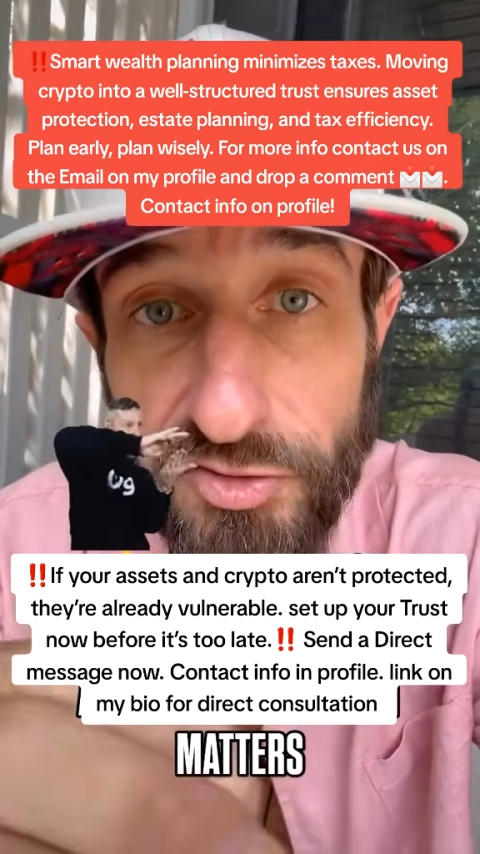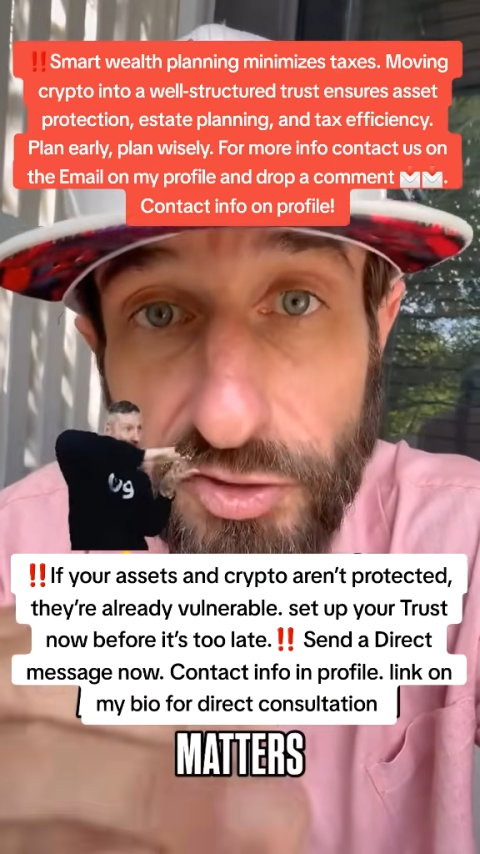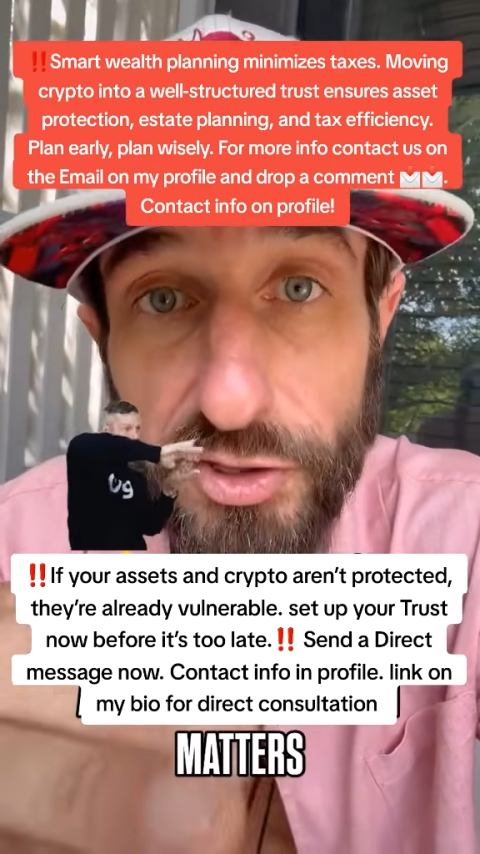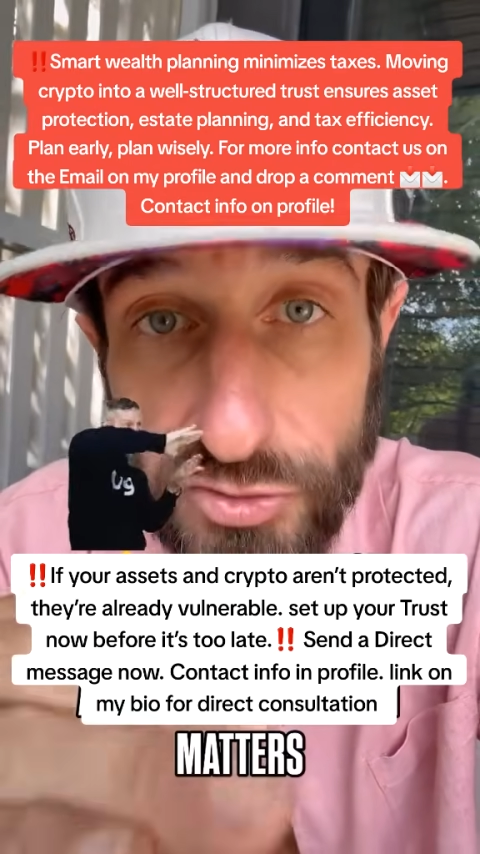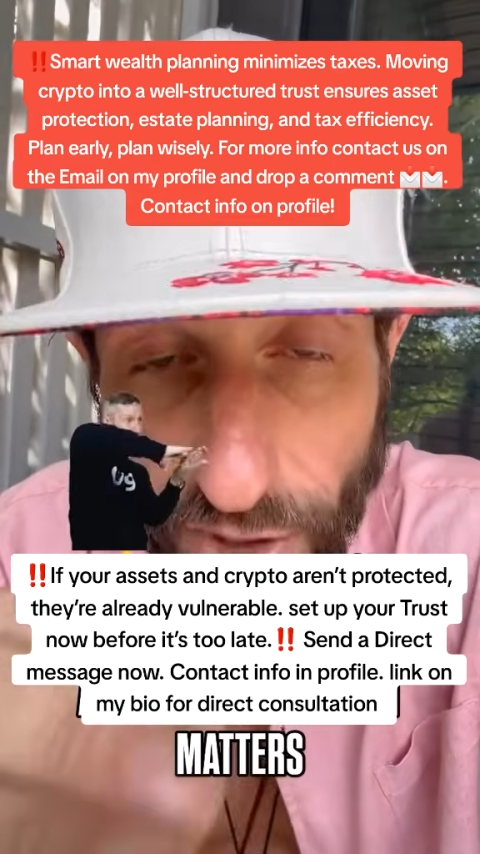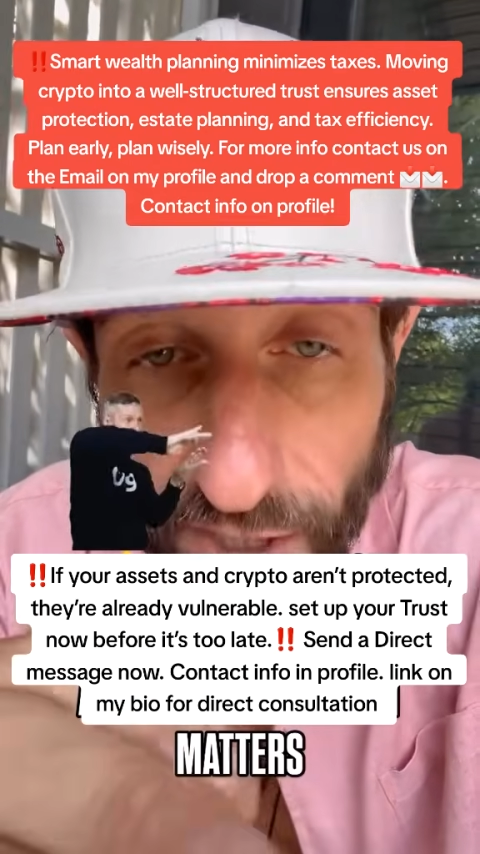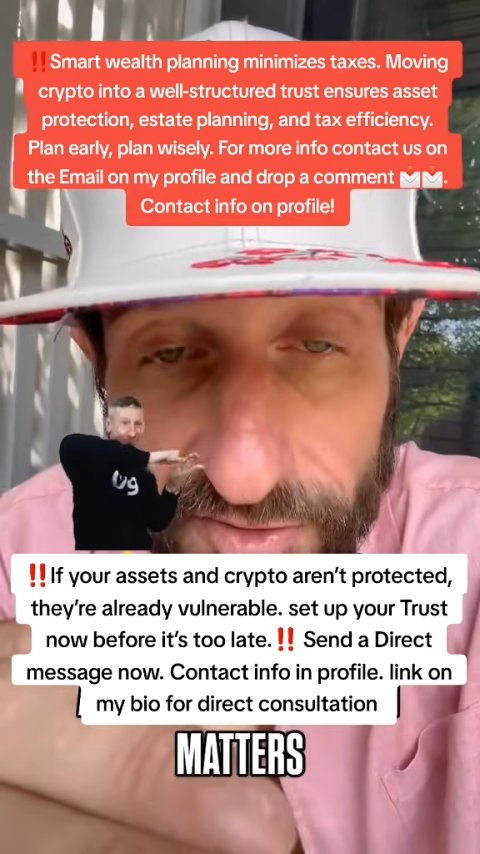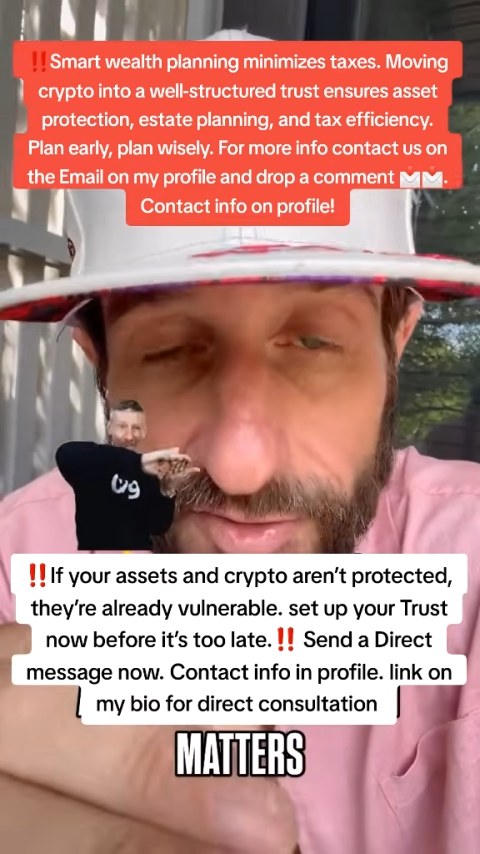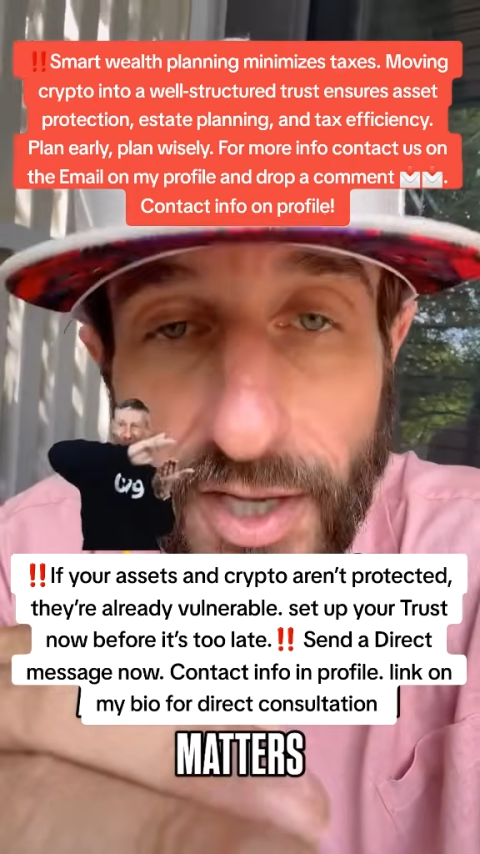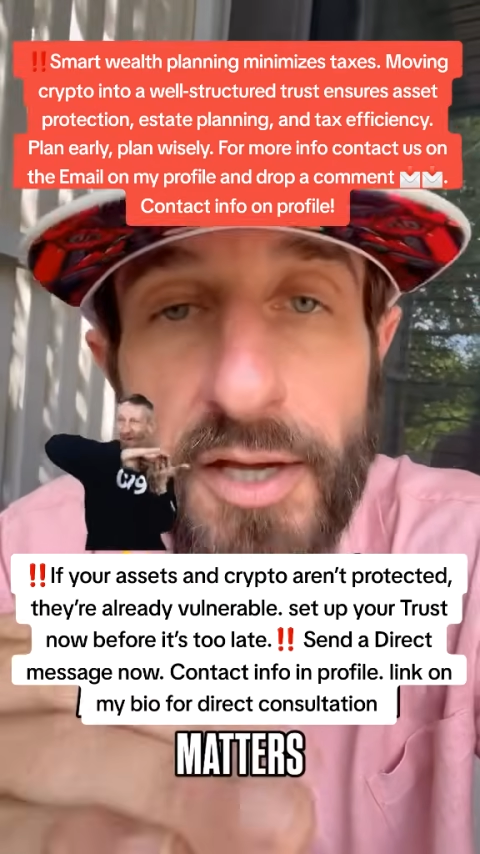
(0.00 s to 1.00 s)
to the
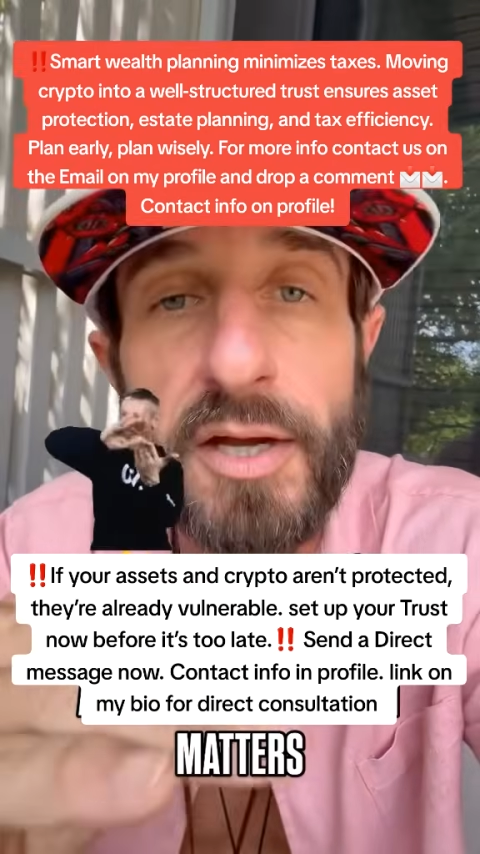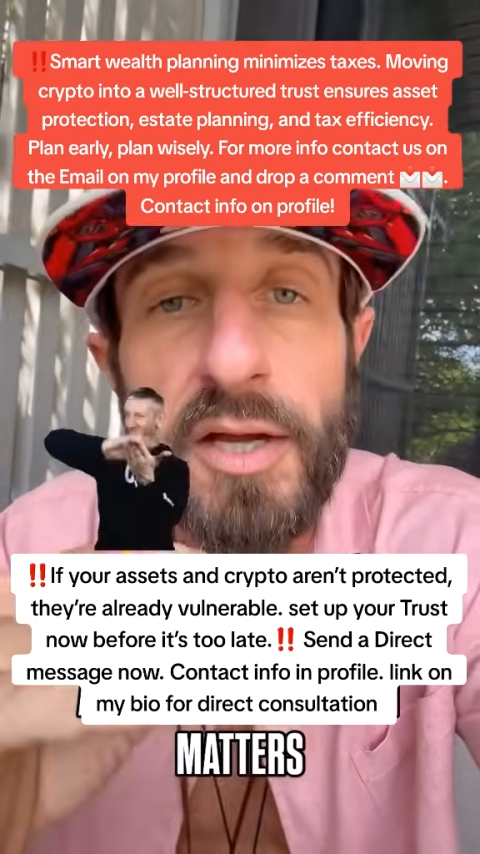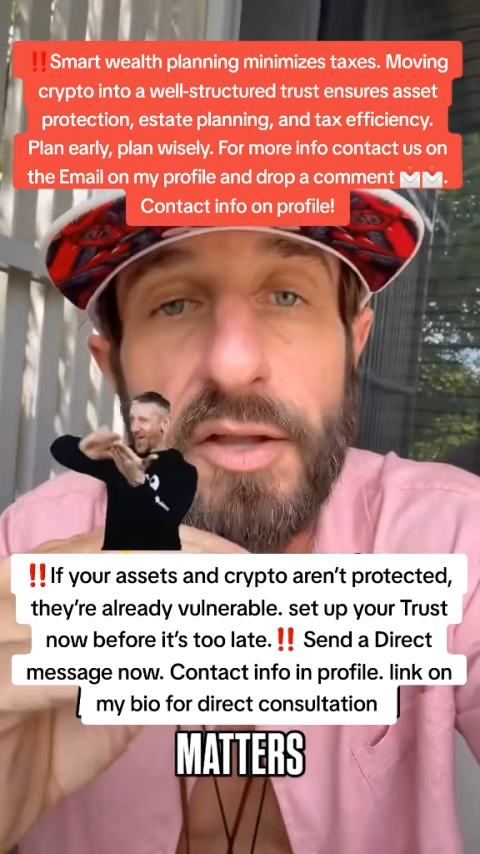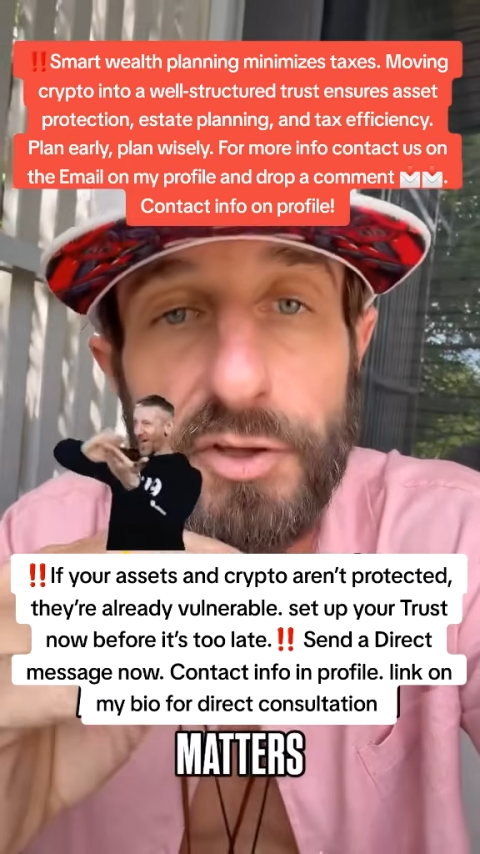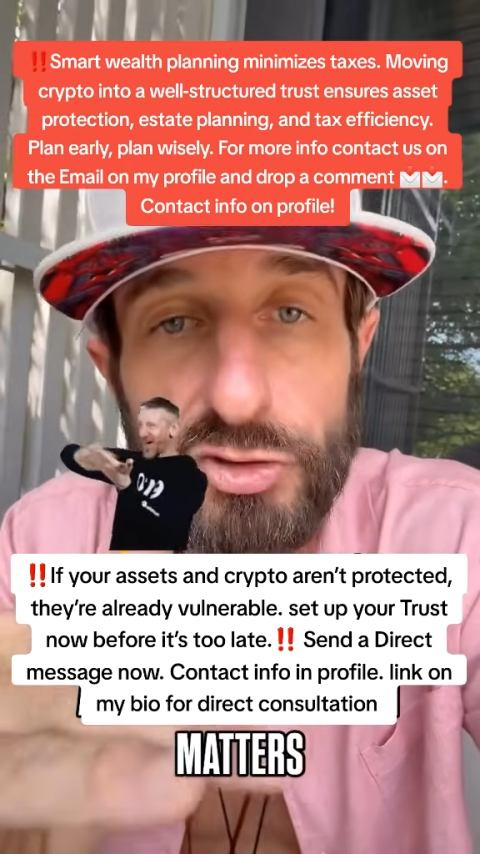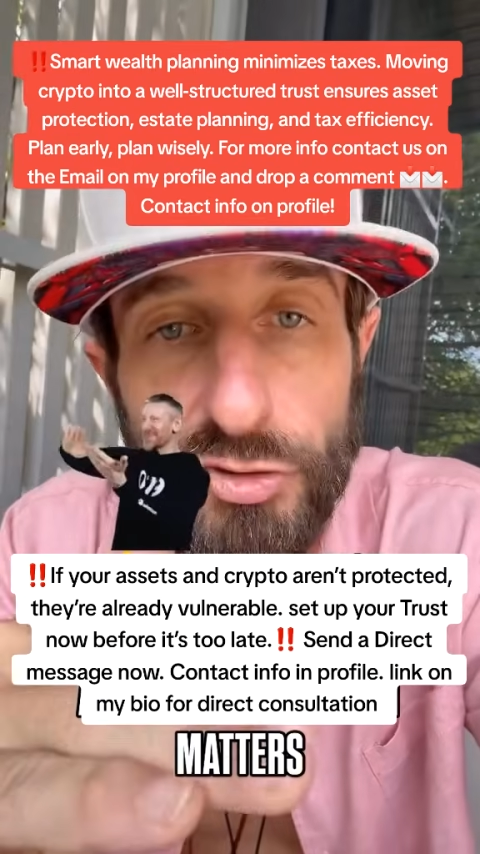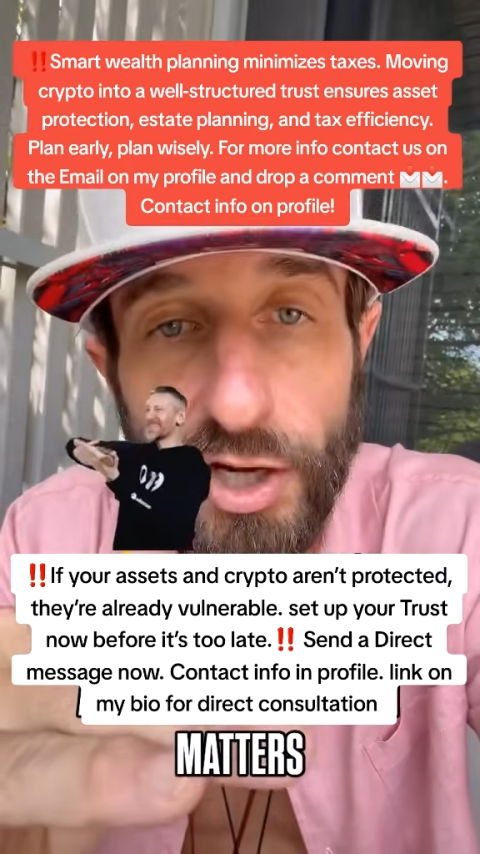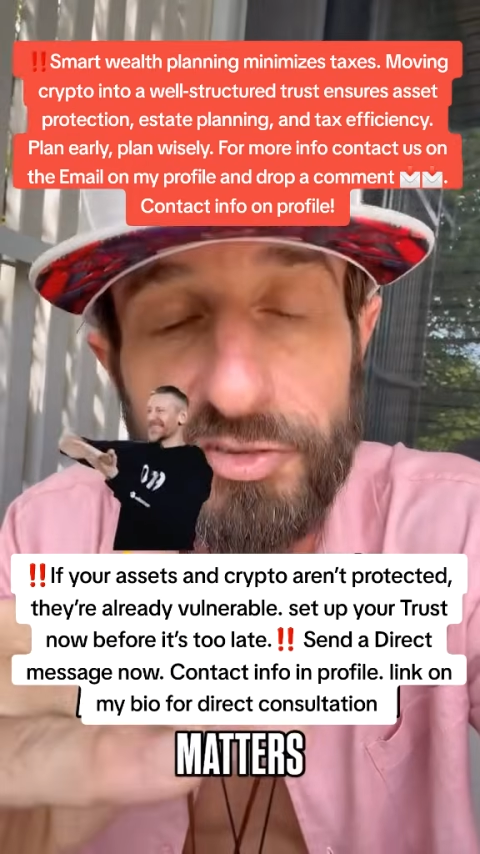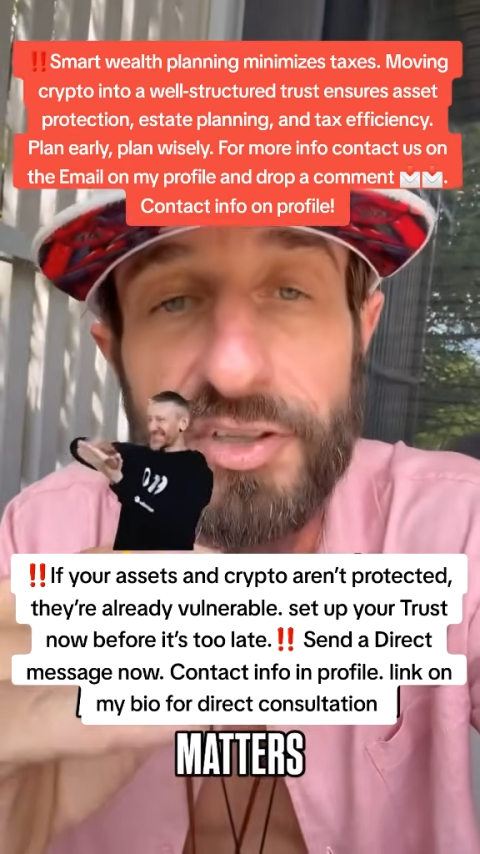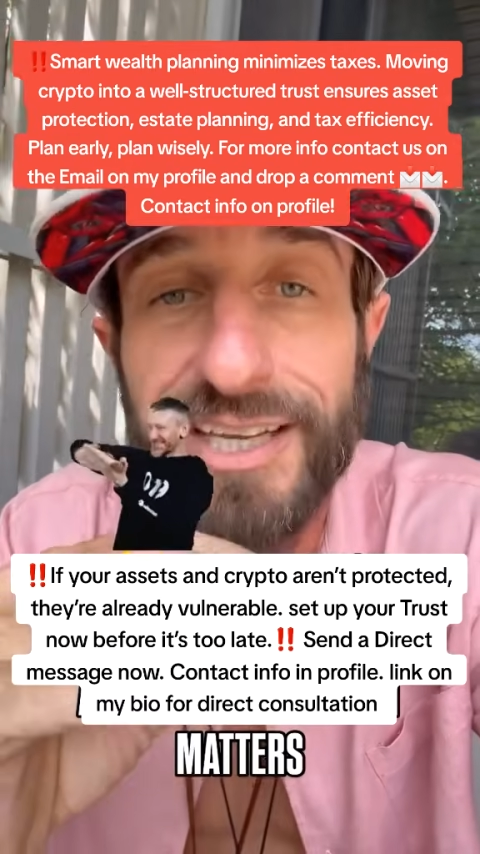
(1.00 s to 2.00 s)

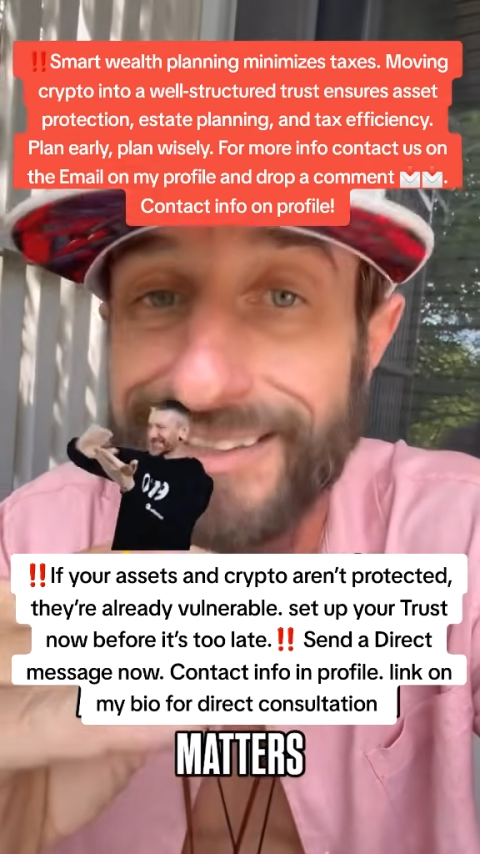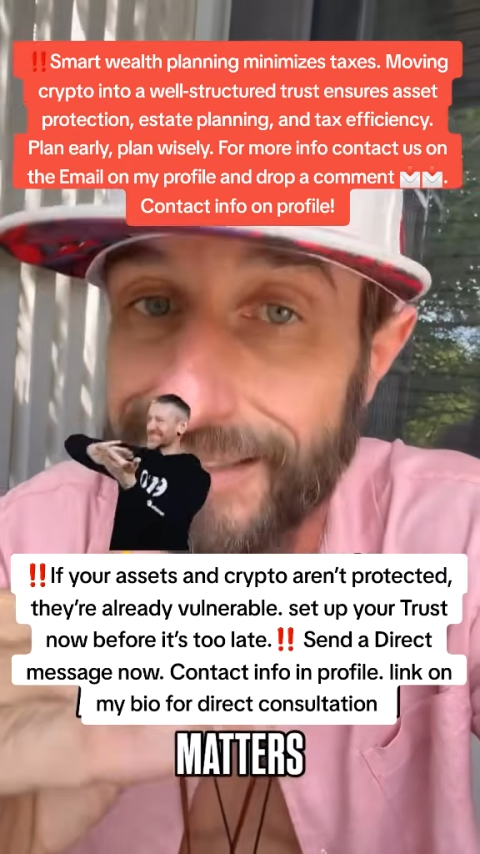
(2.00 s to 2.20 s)
trust can